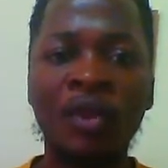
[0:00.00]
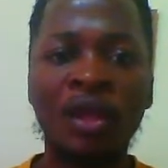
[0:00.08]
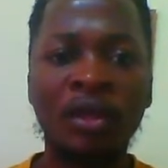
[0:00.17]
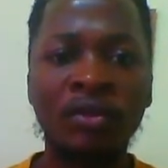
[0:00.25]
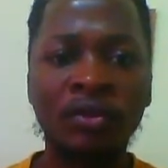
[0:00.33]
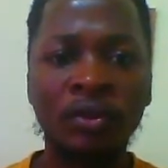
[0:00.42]

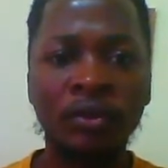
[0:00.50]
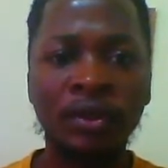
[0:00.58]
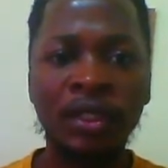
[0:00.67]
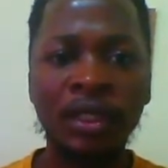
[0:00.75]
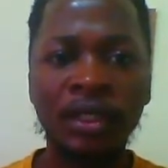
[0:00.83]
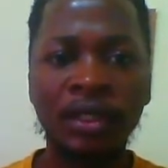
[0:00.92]
So
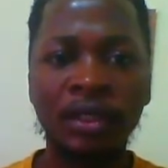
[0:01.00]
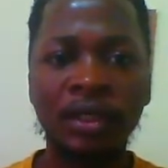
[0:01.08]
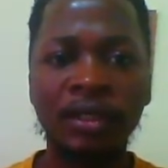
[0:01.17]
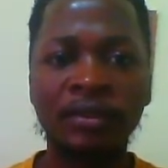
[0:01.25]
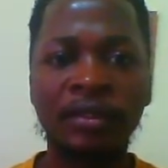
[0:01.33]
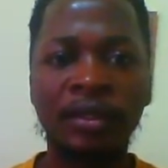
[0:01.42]
here
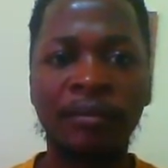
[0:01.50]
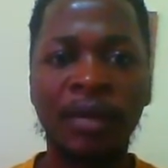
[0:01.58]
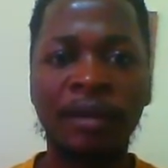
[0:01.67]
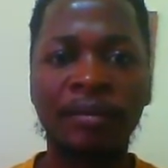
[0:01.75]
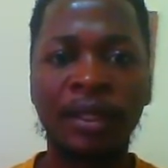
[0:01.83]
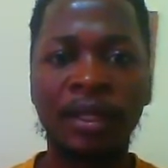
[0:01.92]
is the
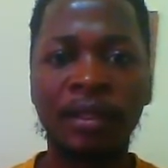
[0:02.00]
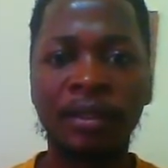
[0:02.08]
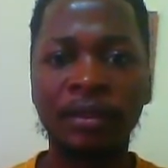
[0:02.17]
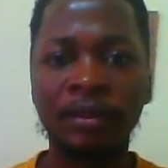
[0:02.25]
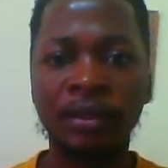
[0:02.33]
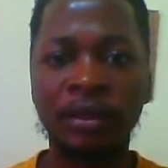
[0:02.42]
map layer,
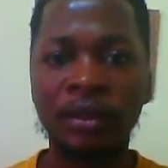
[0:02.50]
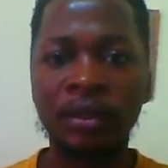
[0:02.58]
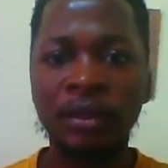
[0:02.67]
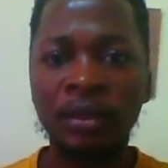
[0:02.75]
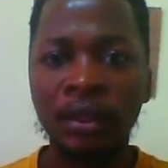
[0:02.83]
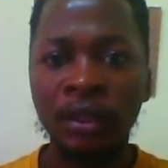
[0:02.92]

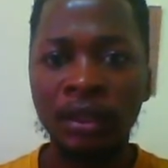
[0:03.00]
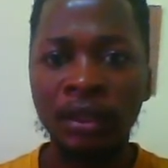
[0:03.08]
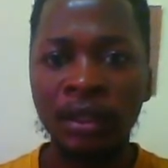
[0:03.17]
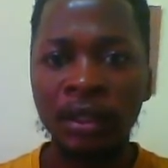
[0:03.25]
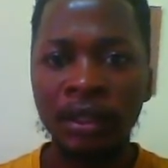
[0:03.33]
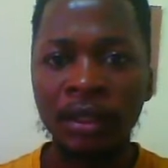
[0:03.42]
and
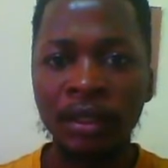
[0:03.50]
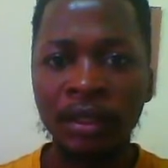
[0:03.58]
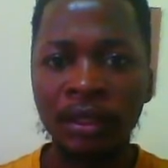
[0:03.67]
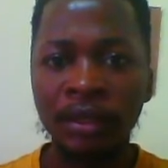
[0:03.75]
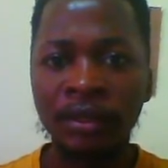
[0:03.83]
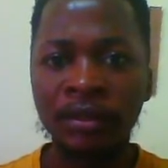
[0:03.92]
here
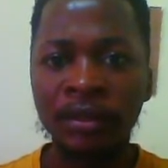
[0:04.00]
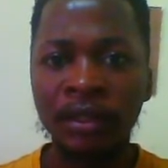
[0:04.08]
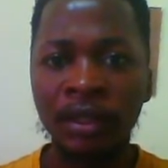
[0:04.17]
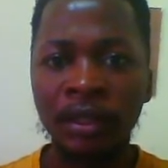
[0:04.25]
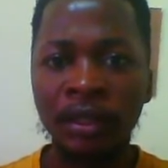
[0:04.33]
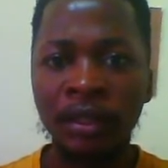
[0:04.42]
is
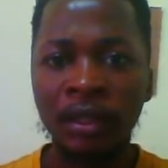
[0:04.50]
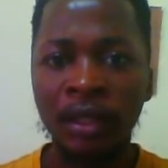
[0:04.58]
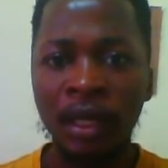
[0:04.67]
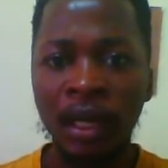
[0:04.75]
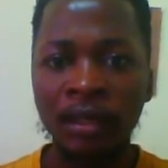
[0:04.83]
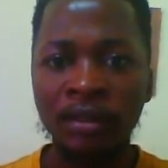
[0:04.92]
the
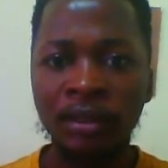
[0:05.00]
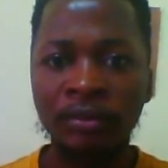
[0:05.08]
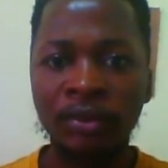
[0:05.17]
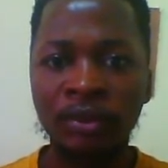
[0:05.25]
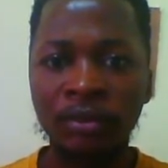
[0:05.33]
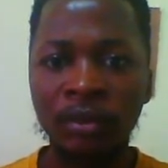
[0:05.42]

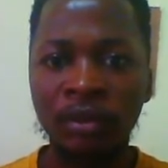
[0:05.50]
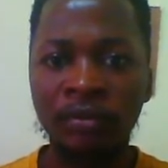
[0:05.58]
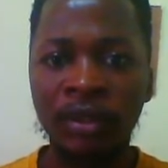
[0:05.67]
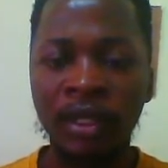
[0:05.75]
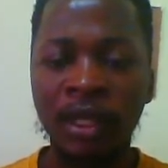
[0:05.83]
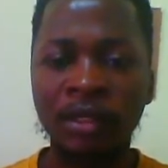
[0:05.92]
items, all of
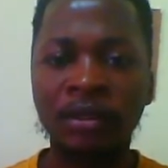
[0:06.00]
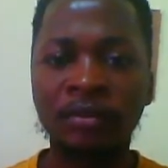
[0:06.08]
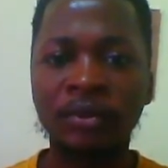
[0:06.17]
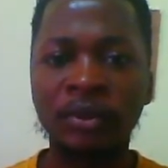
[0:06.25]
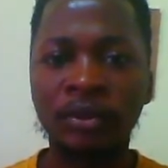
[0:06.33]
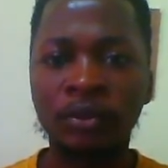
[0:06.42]
the
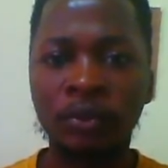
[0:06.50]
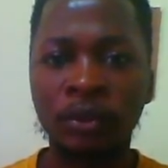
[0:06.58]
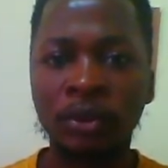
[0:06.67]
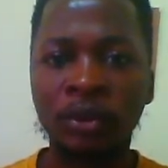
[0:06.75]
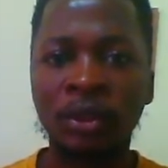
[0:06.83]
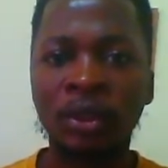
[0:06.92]
items you
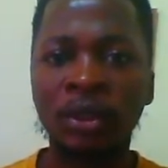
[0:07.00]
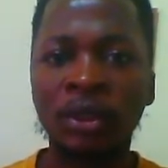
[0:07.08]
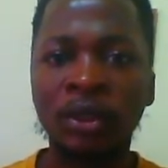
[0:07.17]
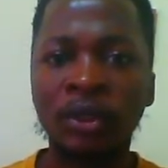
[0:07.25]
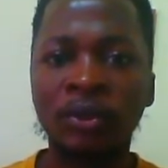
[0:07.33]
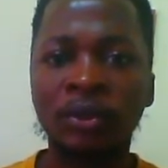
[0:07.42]
want
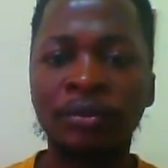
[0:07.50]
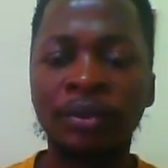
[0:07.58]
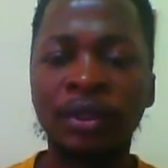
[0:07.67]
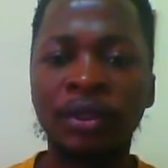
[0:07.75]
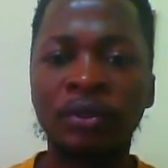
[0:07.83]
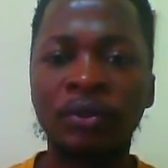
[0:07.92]
to
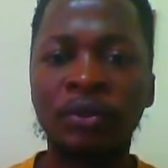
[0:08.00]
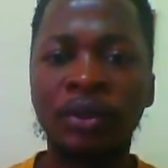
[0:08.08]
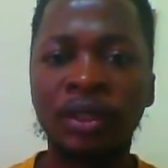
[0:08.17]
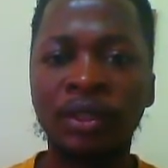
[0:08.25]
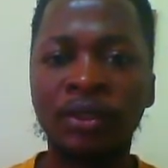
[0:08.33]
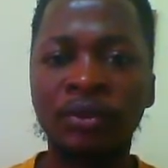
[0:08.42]
be
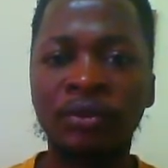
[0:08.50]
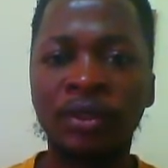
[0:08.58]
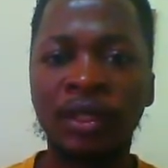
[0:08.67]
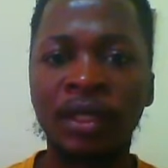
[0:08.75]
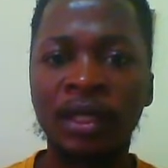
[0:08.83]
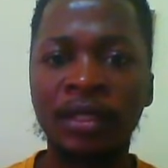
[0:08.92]
included into your
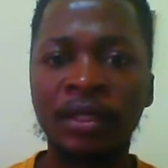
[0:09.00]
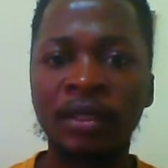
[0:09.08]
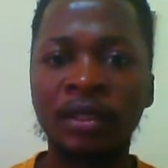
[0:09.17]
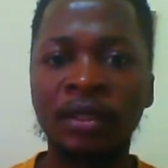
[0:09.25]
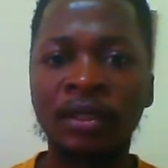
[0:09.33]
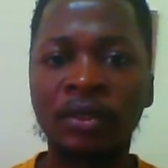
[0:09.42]
legend.
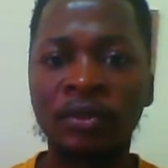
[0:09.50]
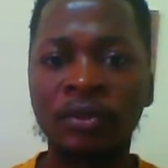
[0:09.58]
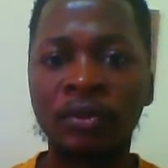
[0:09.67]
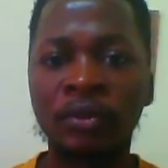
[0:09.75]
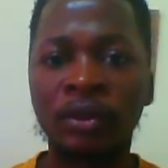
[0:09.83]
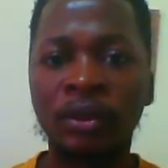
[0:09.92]

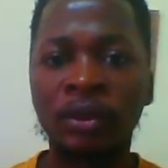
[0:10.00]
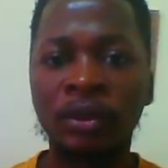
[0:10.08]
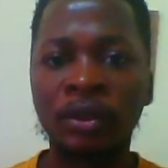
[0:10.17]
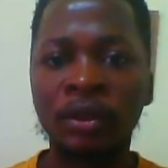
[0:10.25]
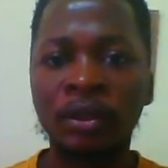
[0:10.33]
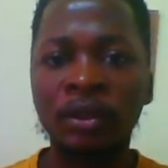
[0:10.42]
So
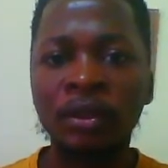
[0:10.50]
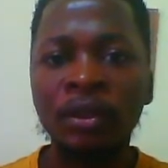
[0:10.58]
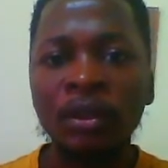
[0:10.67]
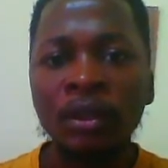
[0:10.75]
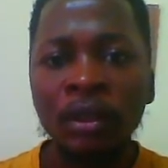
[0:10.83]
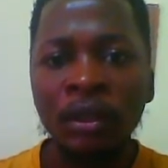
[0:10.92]

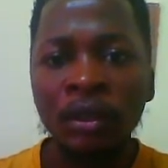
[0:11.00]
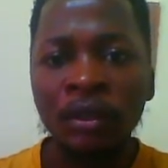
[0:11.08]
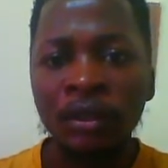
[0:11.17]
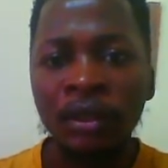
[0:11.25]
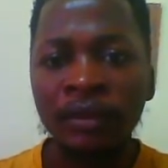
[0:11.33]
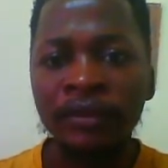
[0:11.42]

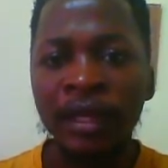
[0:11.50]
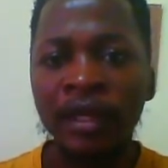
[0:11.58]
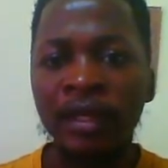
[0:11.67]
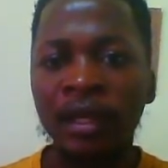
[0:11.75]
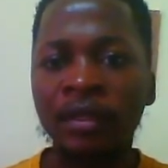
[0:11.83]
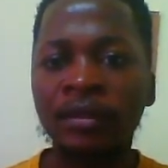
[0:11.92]
these are
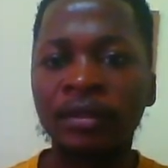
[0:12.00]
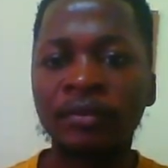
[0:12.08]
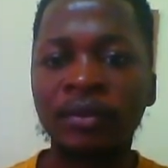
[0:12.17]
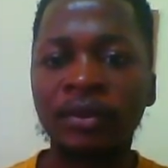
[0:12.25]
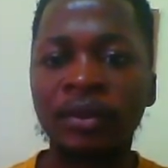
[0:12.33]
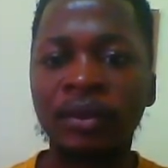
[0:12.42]
the
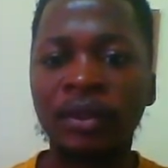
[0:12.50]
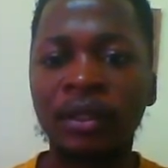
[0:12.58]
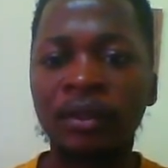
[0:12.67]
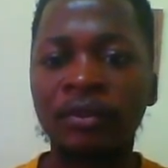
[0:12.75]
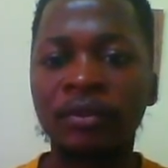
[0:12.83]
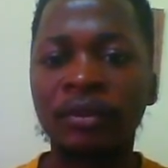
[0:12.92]
items. Click
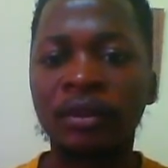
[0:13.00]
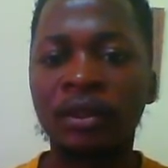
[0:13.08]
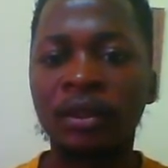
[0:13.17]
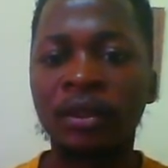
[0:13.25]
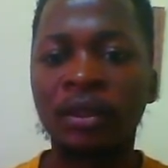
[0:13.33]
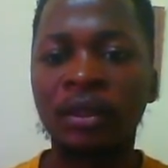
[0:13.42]
on
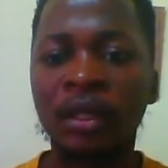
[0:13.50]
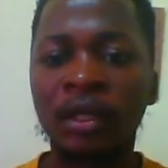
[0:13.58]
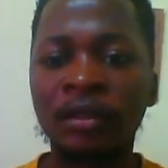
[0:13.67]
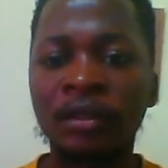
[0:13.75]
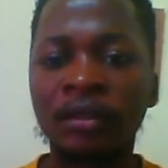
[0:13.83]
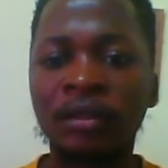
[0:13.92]

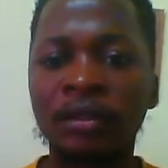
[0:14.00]
next.